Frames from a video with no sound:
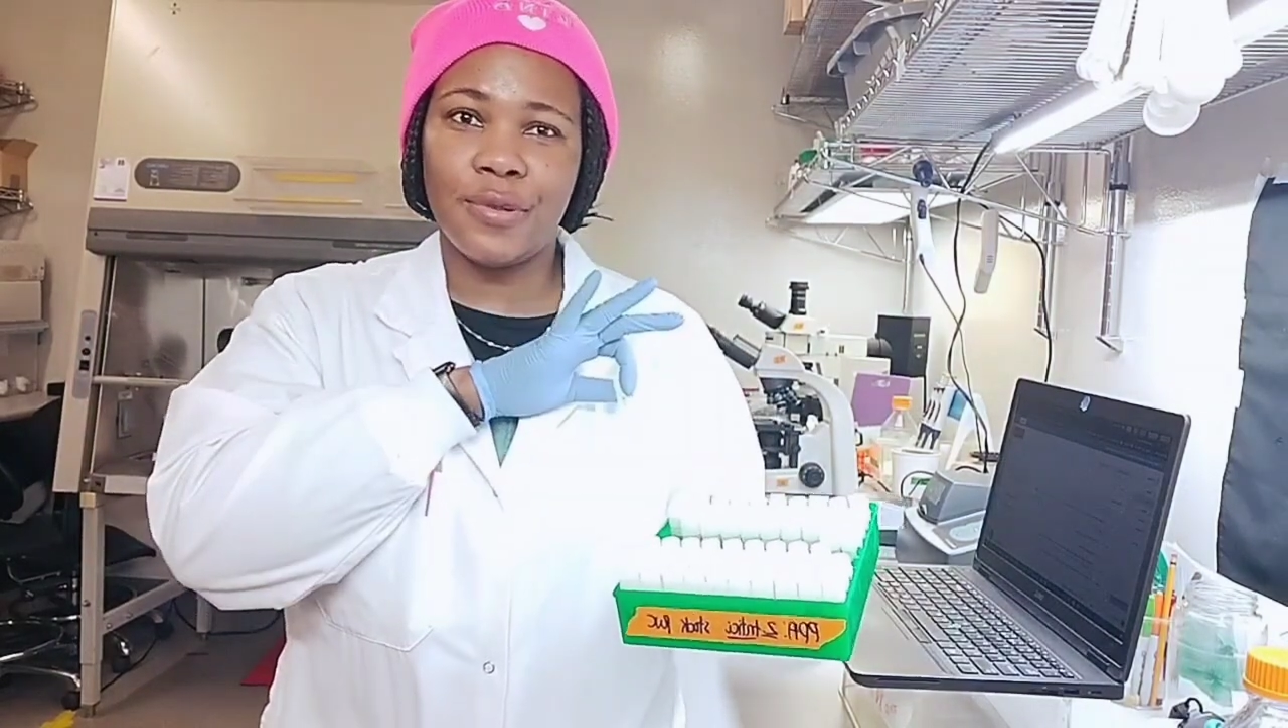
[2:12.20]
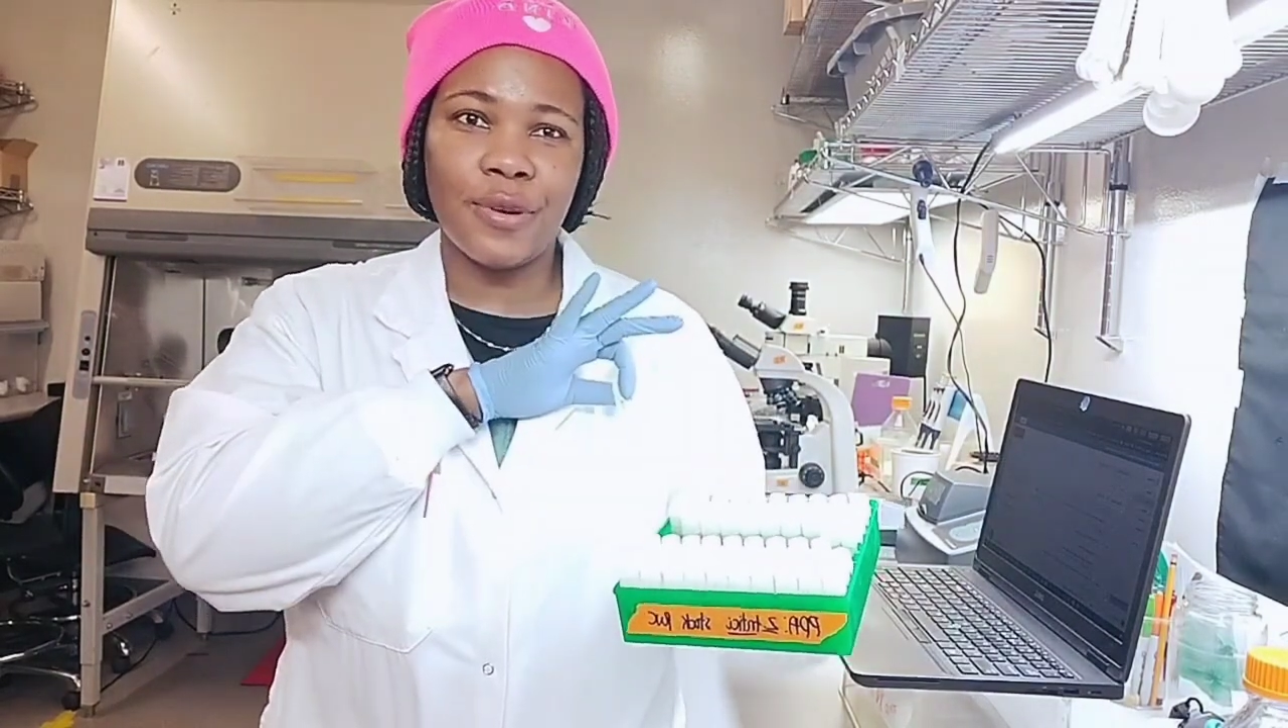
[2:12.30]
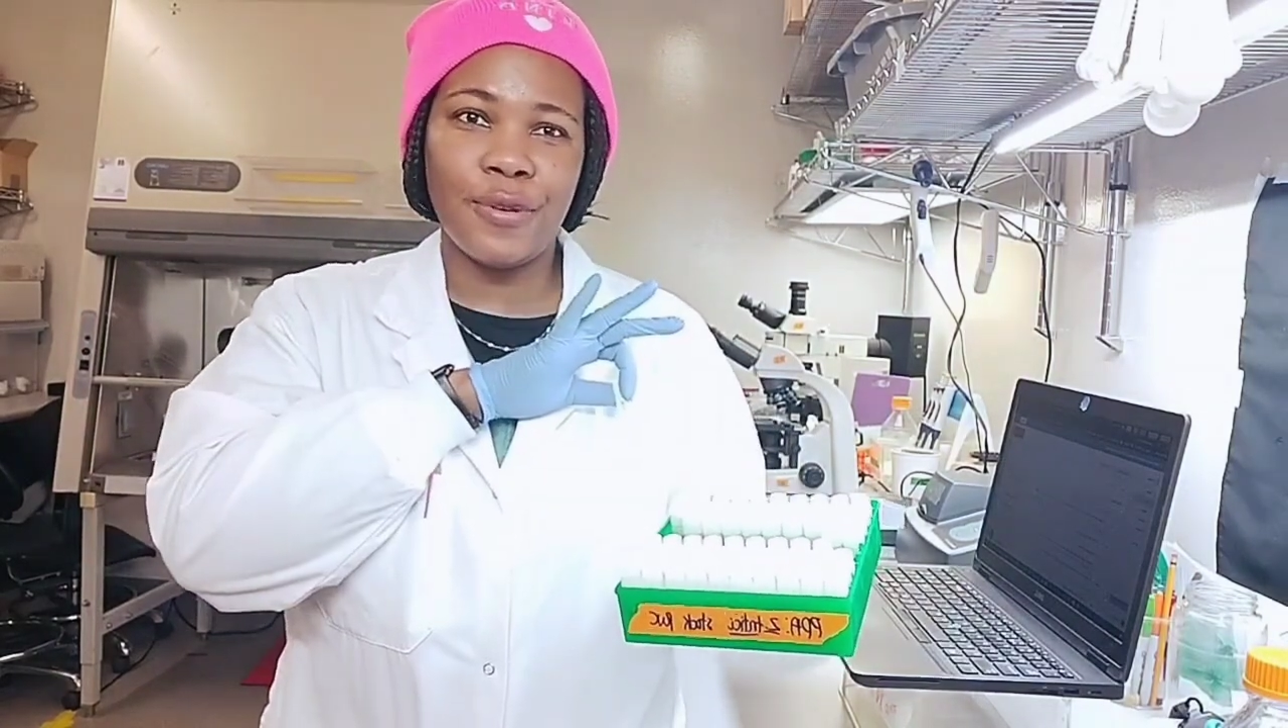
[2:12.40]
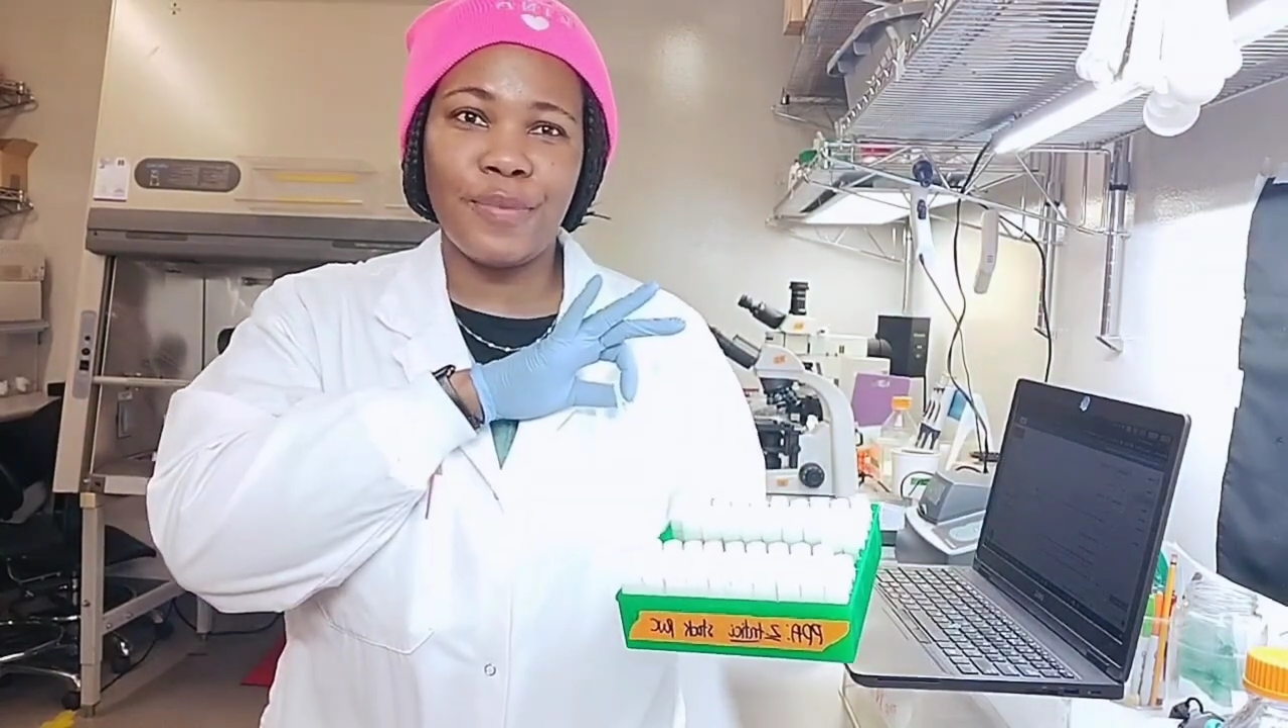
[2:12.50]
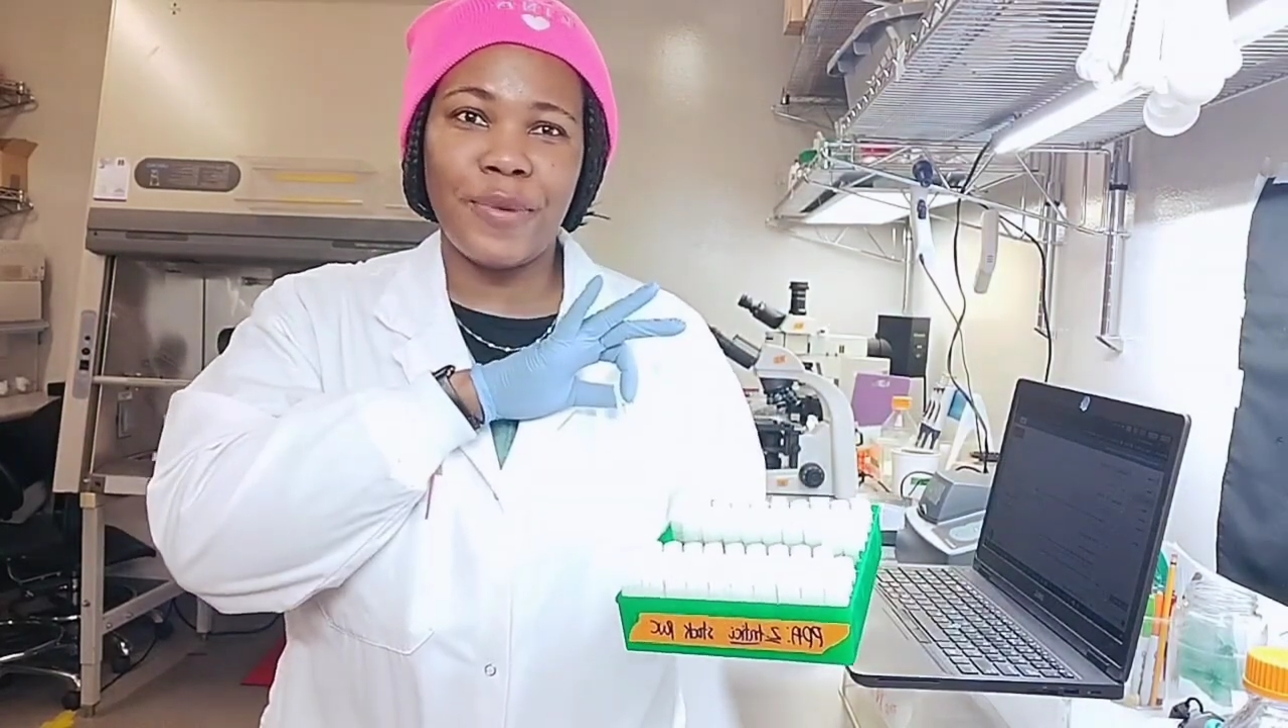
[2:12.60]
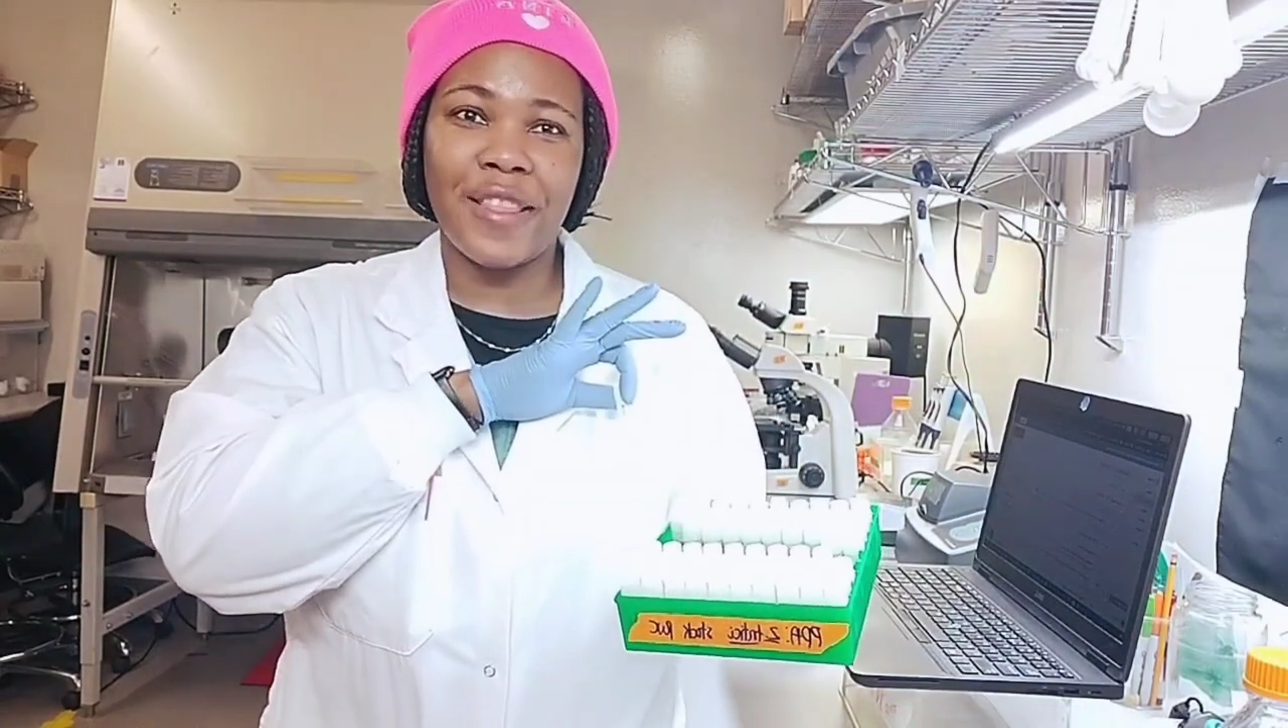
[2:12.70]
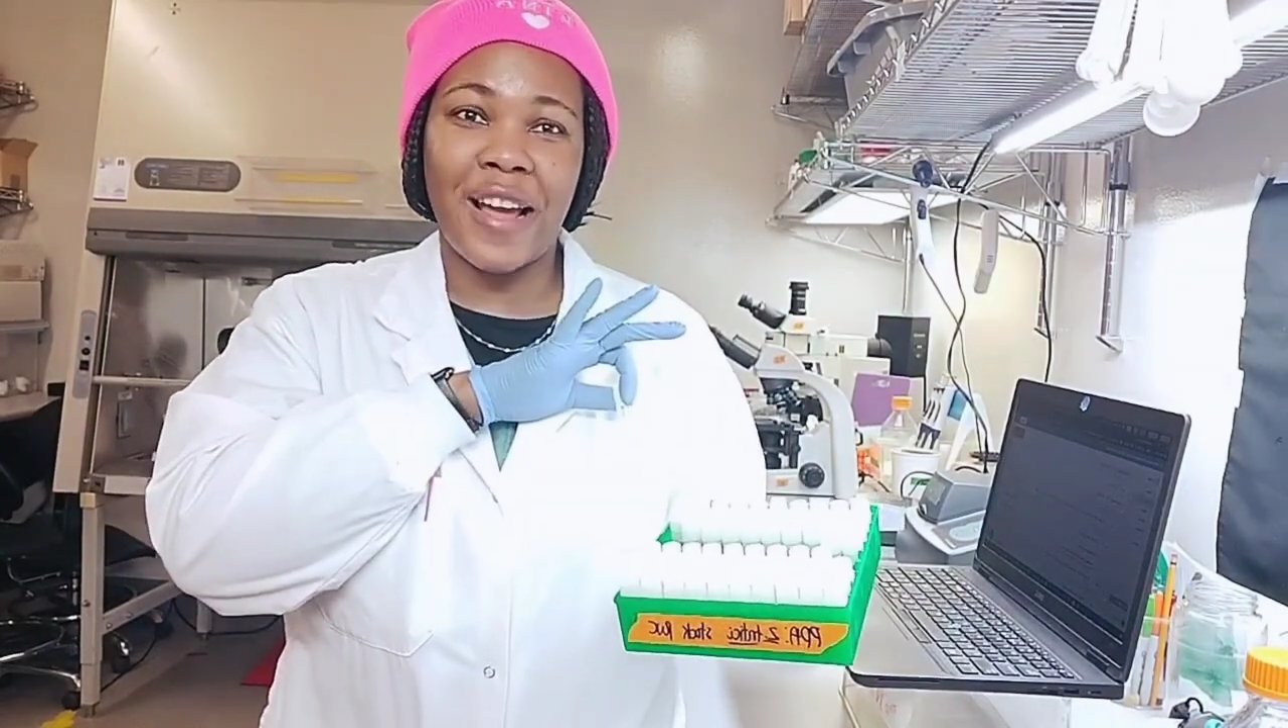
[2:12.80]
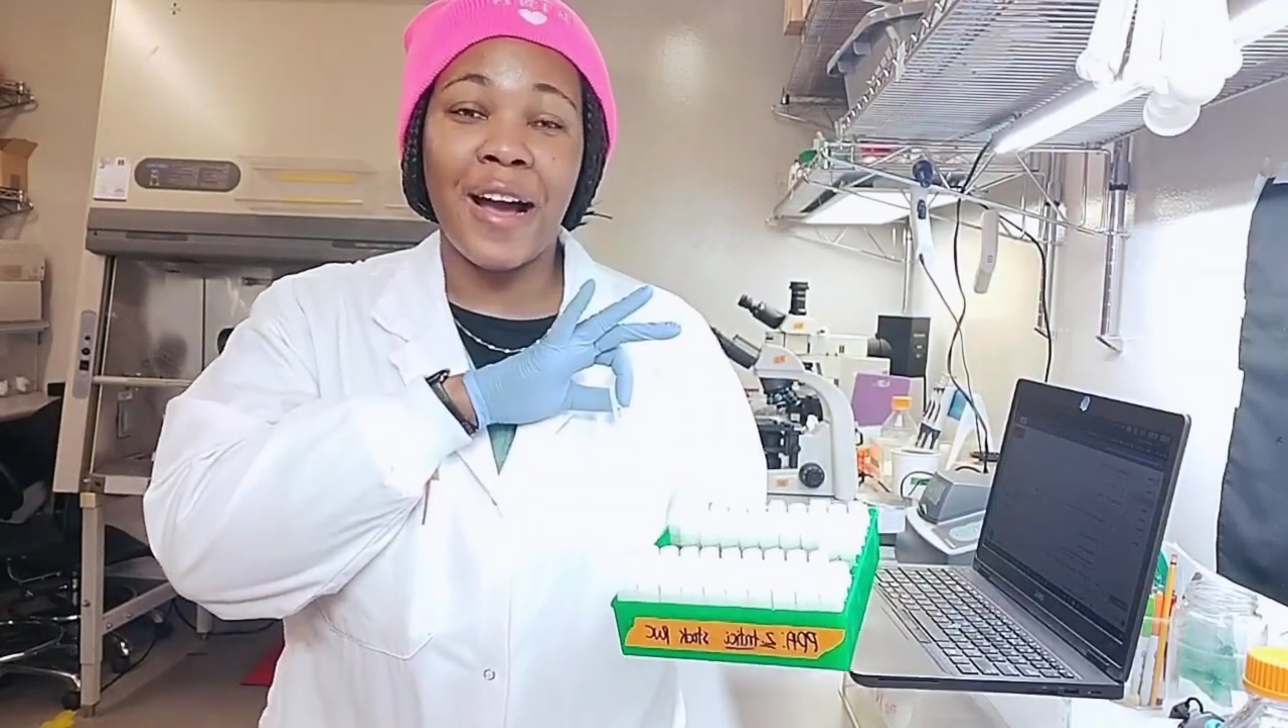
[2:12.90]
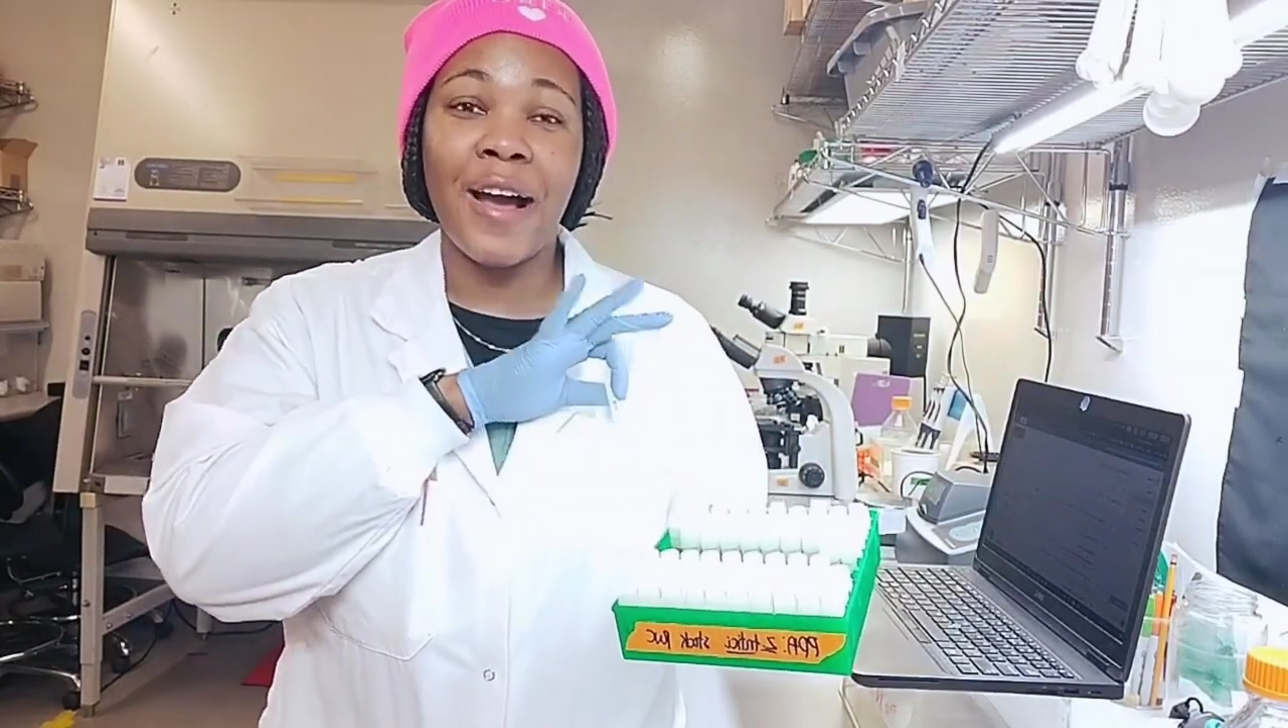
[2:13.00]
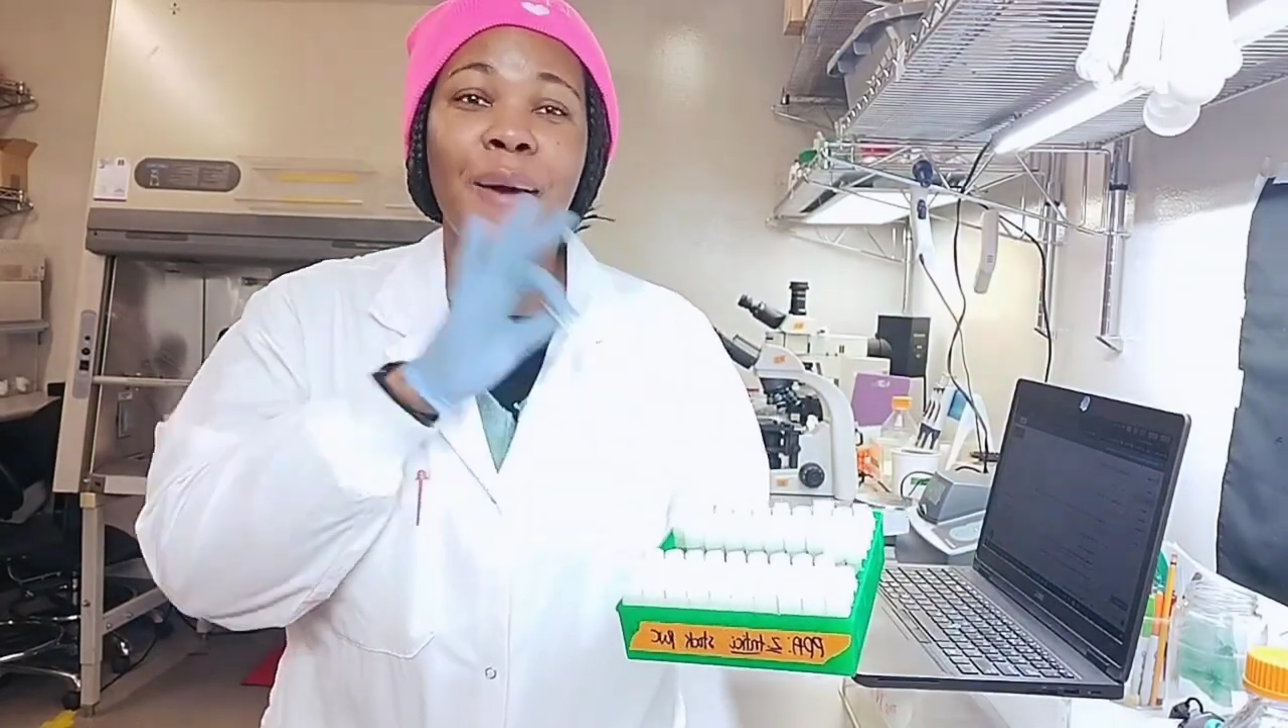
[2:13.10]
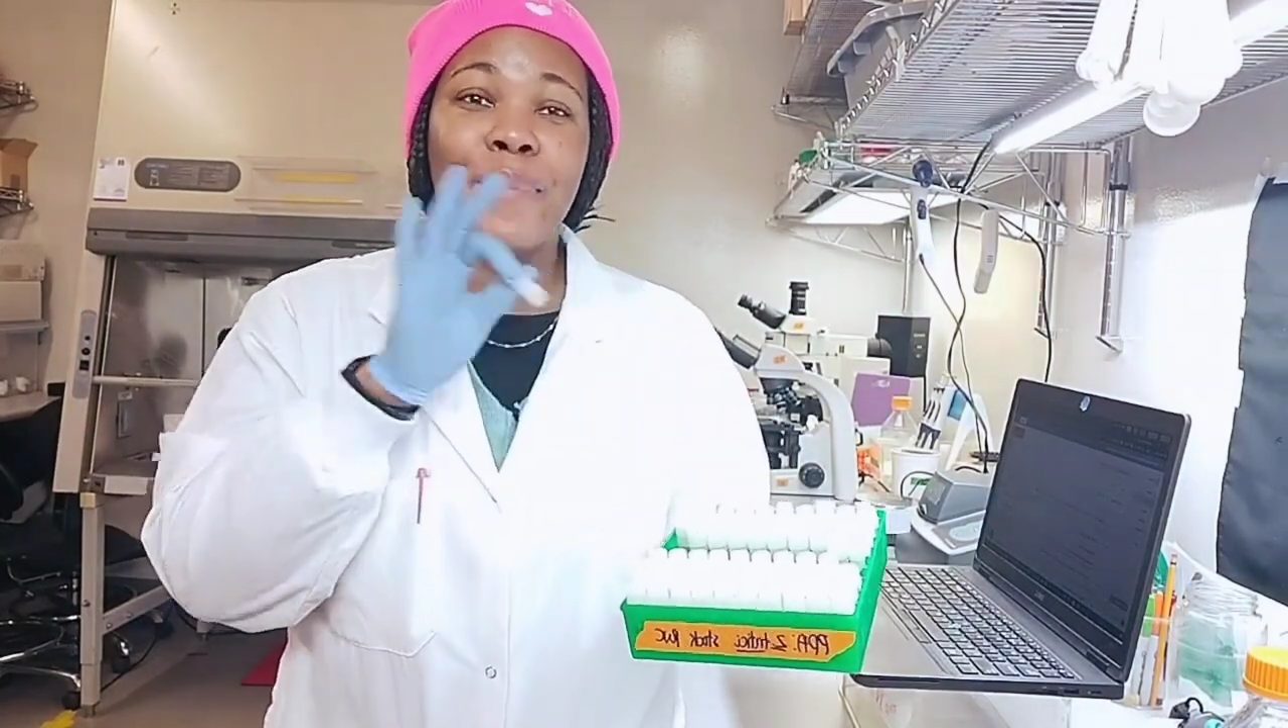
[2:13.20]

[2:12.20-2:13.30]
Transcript: Don't quote me on that,